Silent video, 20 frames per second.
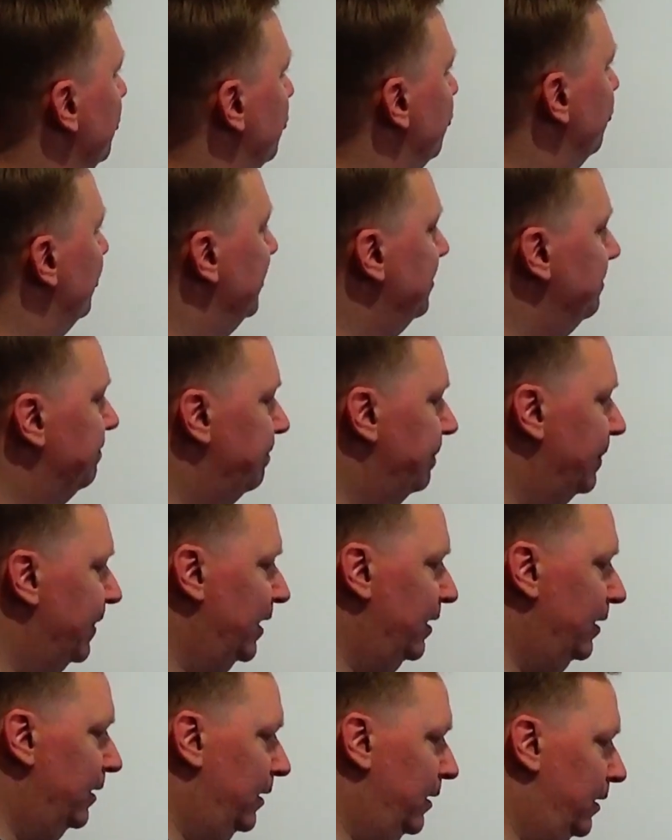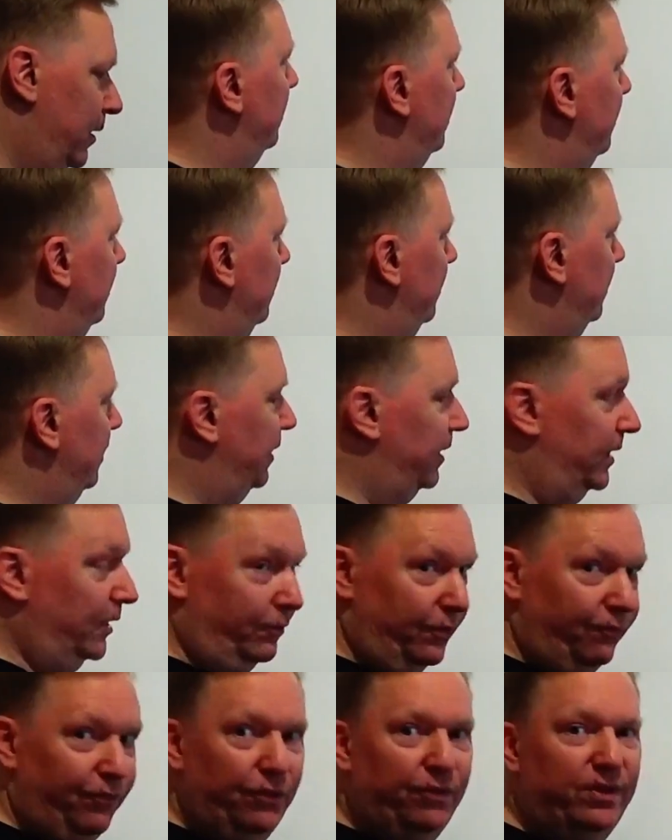Tree. Now,
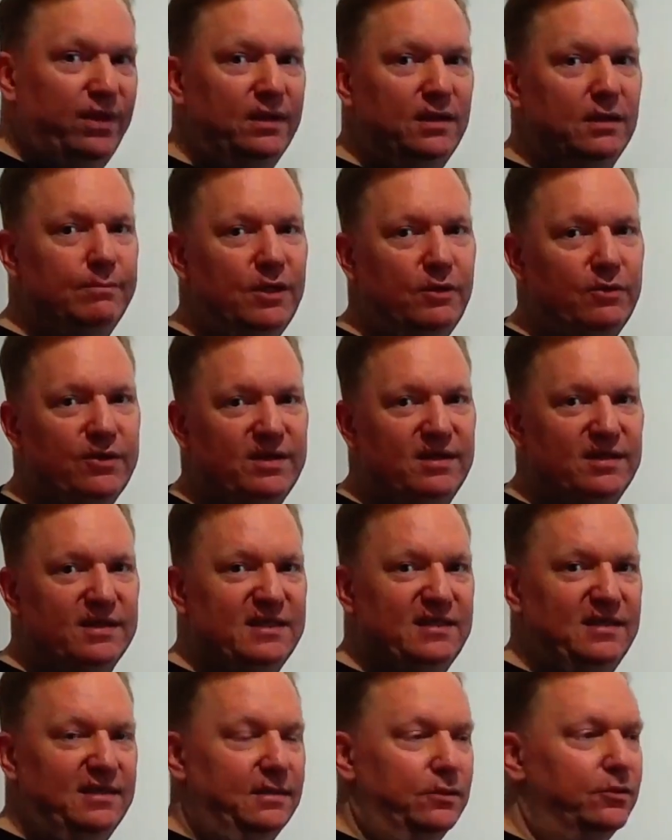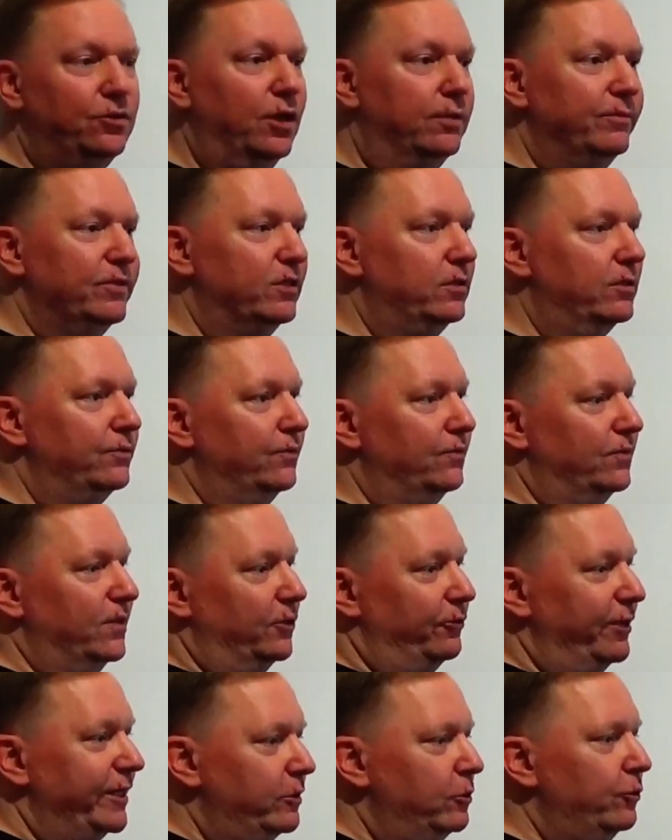if you think about this in terms of
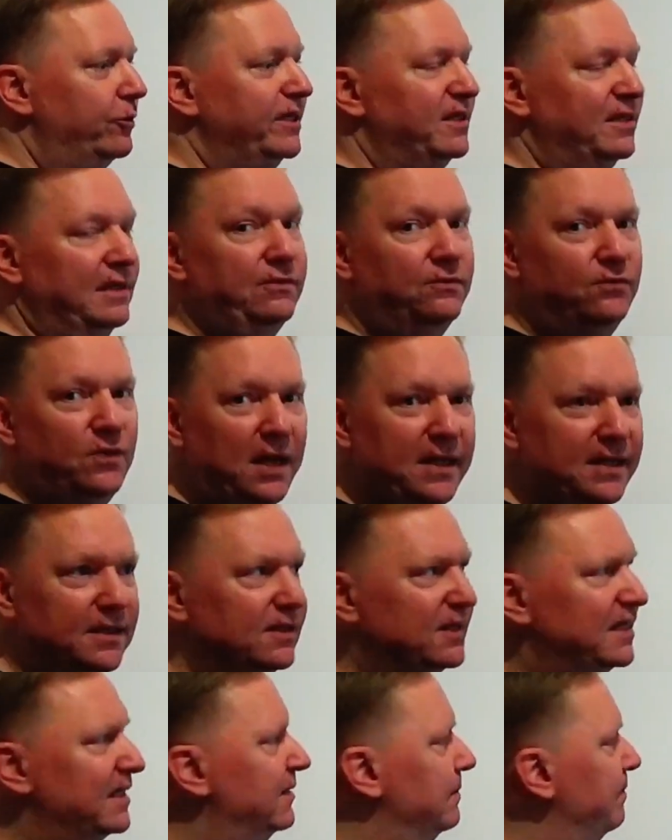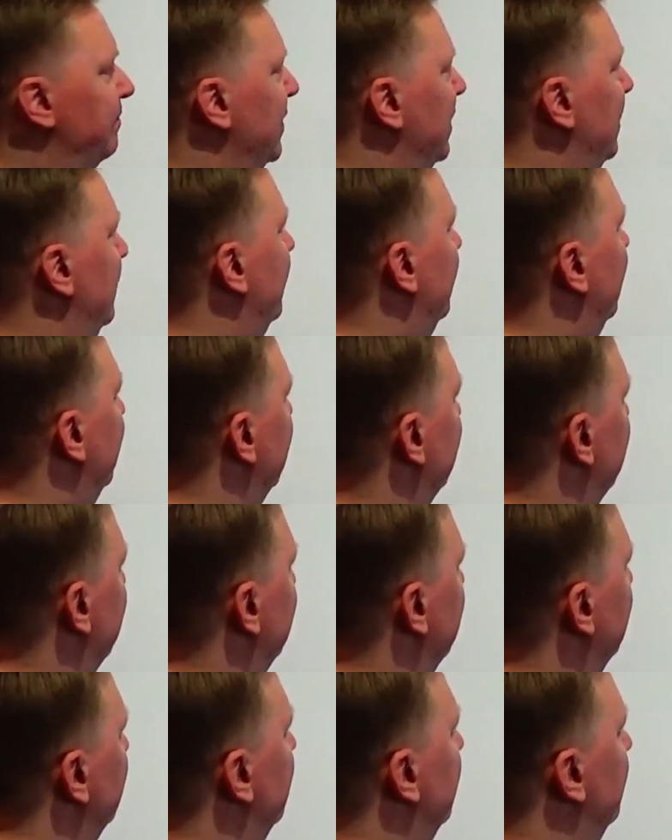directories and files,
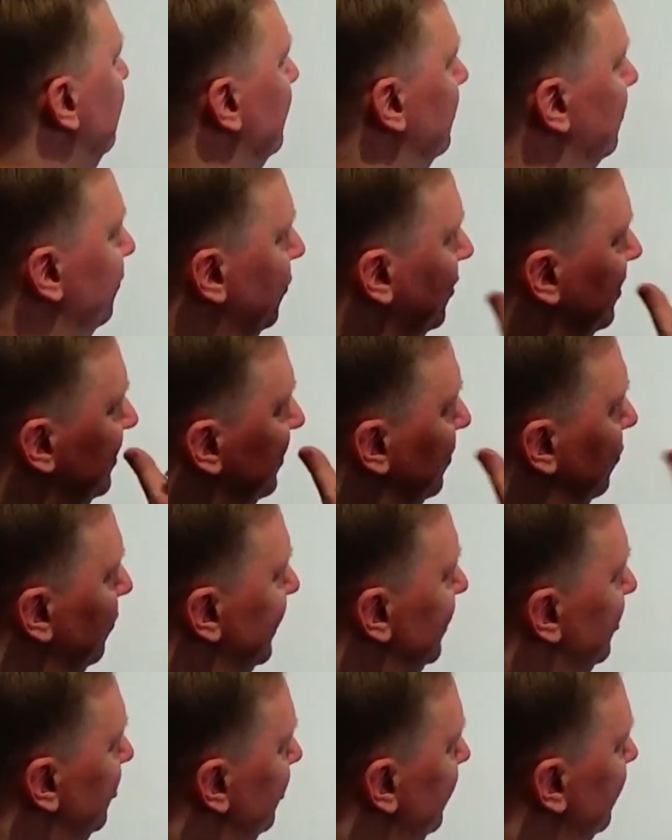then of course the question